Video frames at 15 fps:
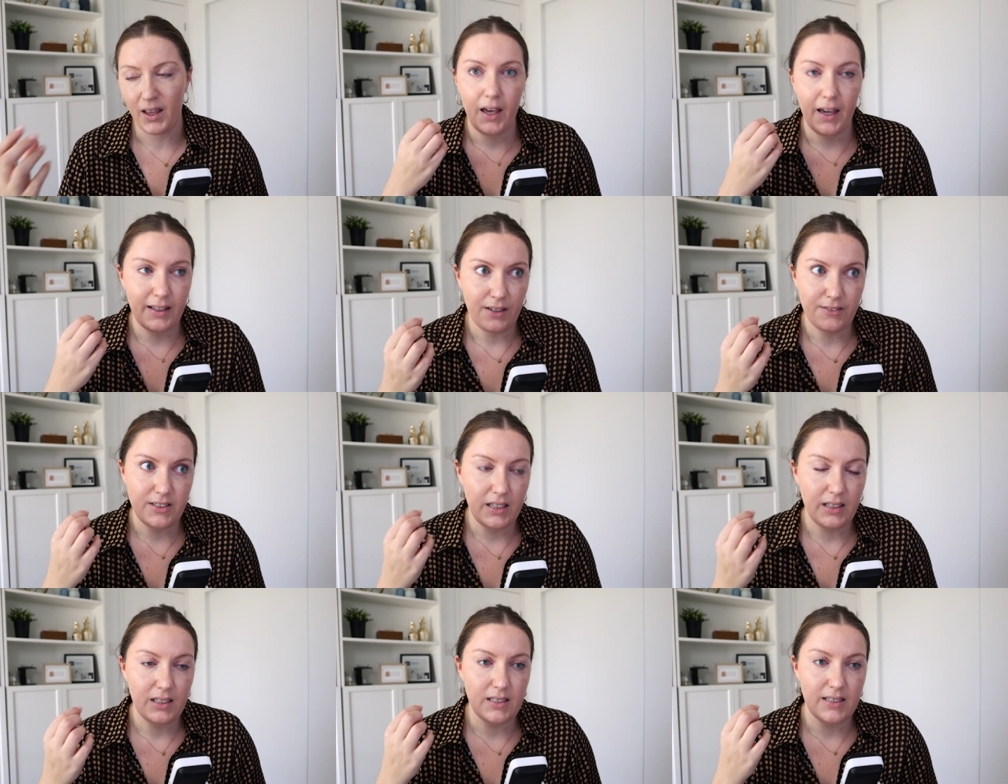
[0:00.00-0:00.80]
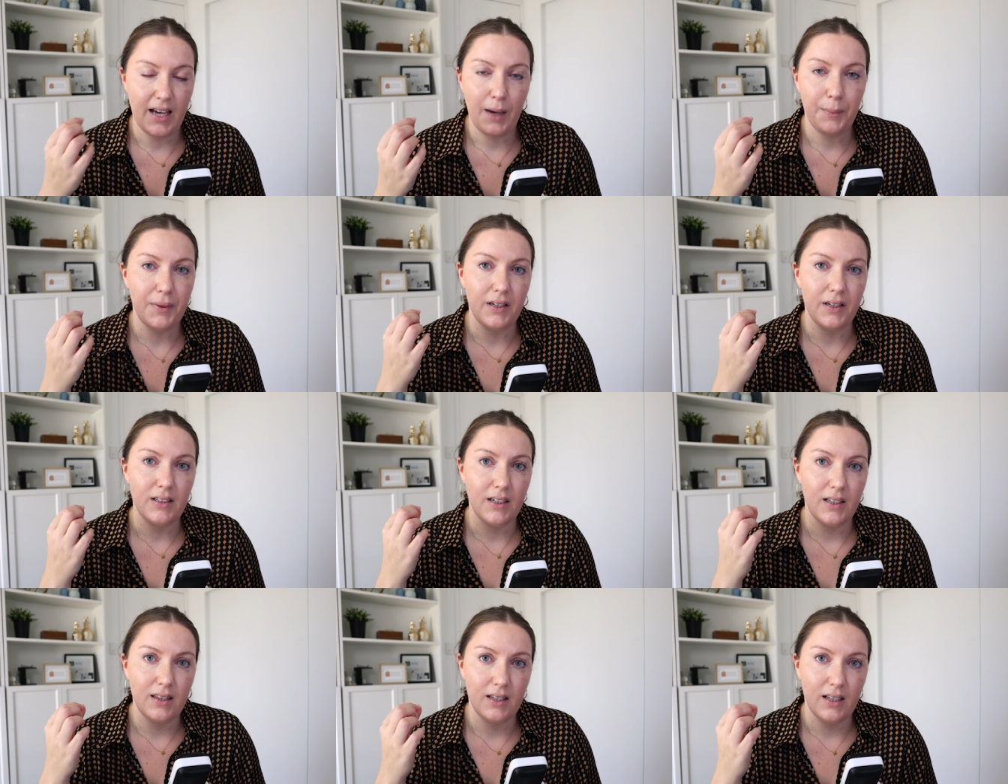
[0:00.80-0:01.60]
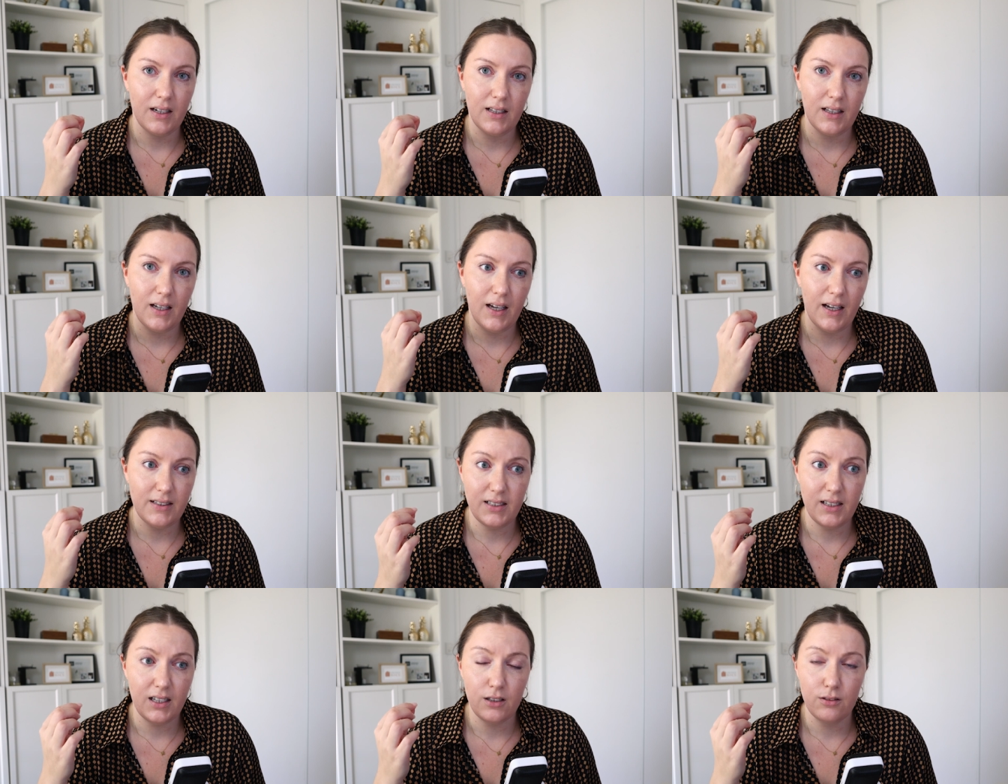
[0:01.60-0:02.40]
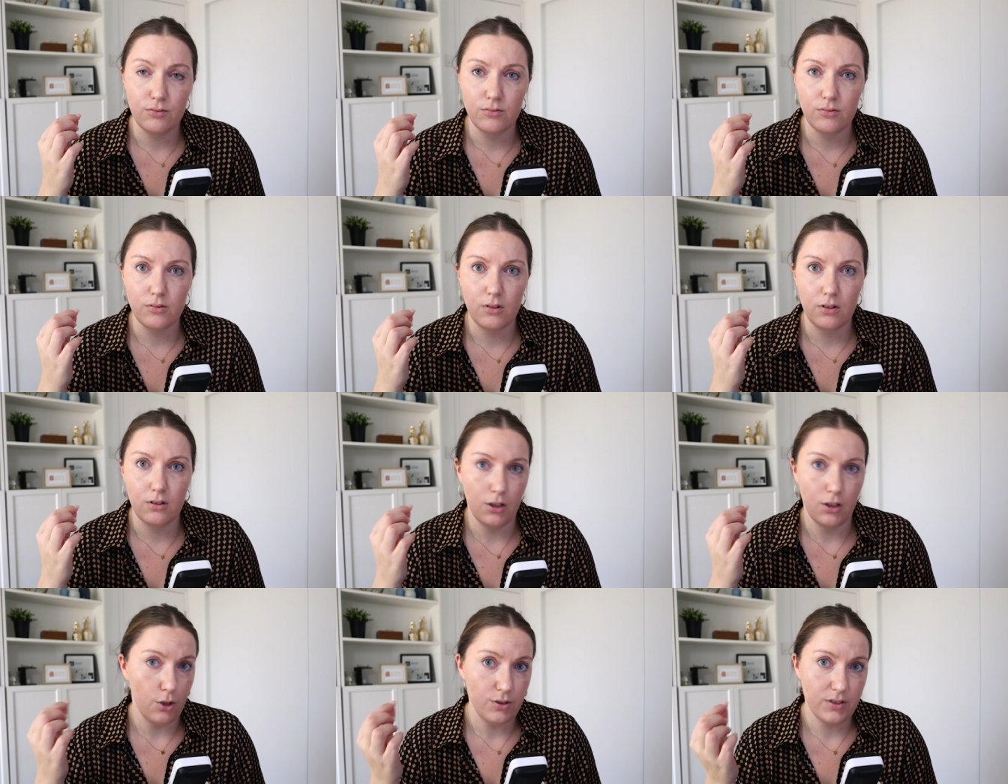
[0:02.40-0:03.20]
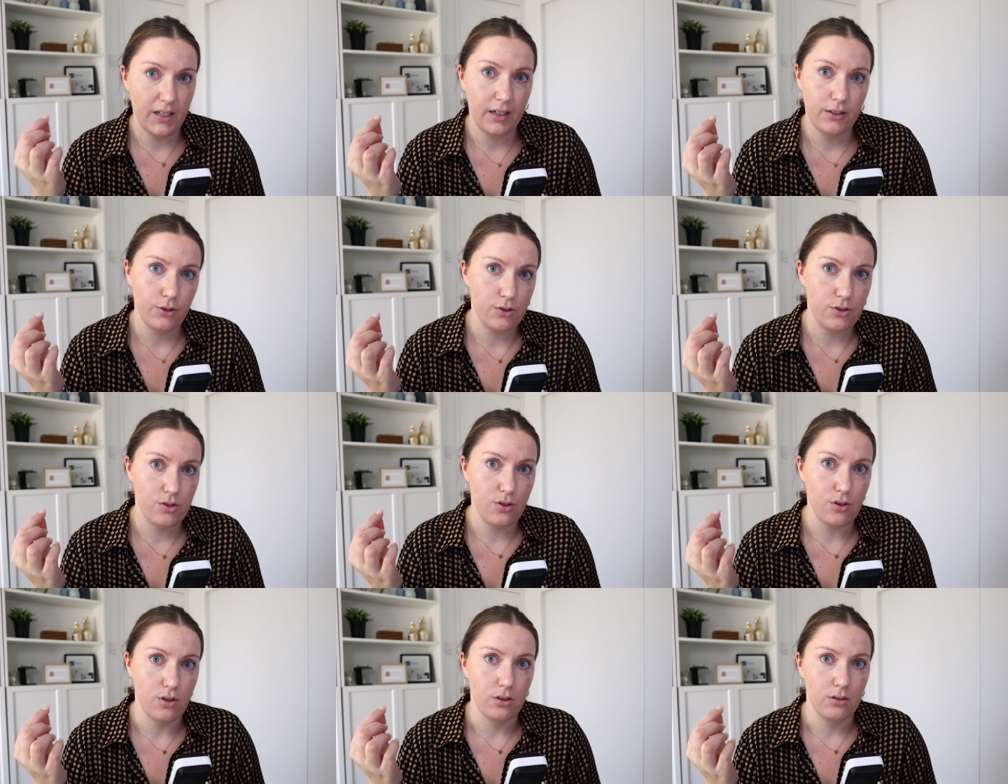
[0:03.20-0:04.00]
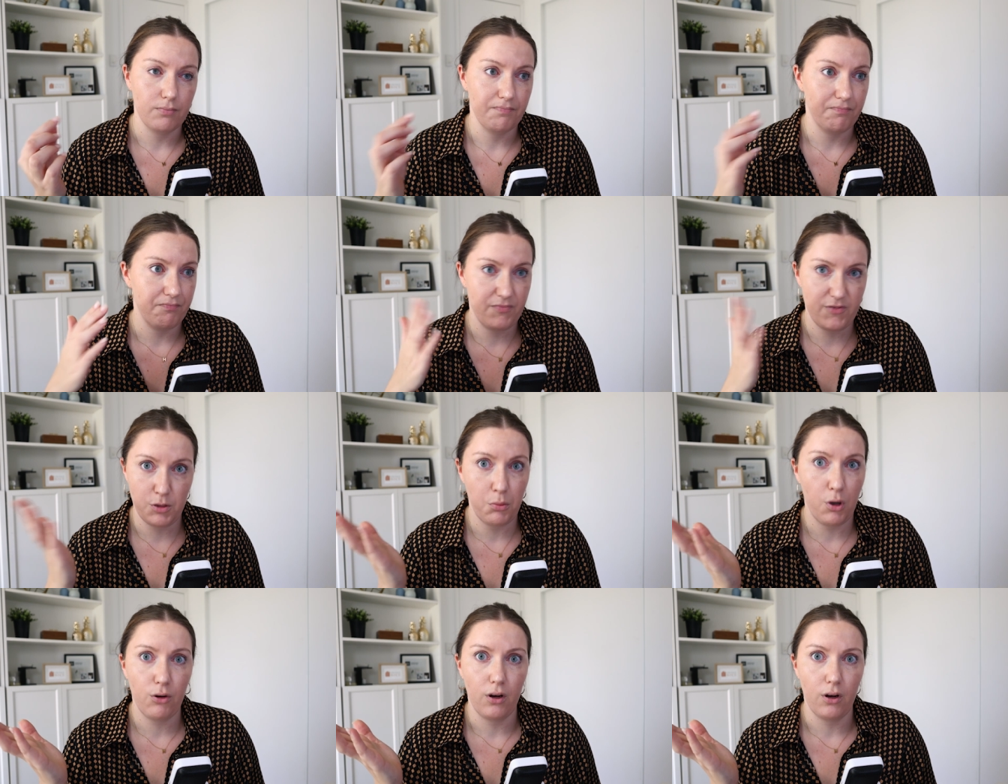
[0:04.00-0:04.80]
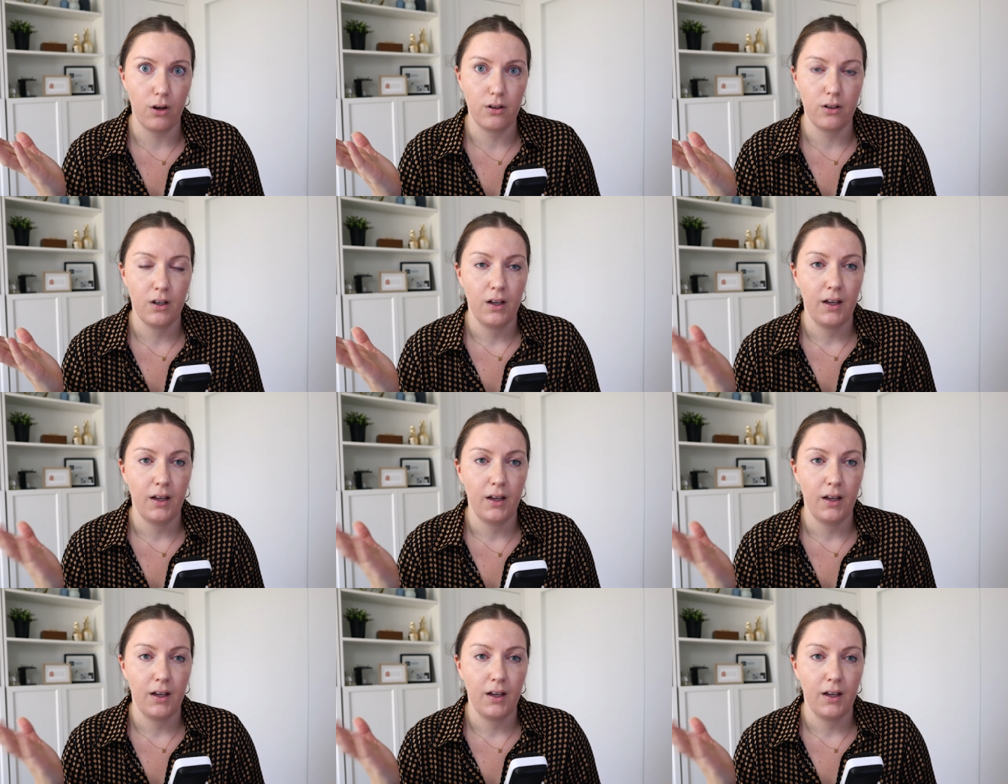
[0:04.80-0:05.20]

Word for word: And I've seen this happen in that Etsy can close down your store tomorrow,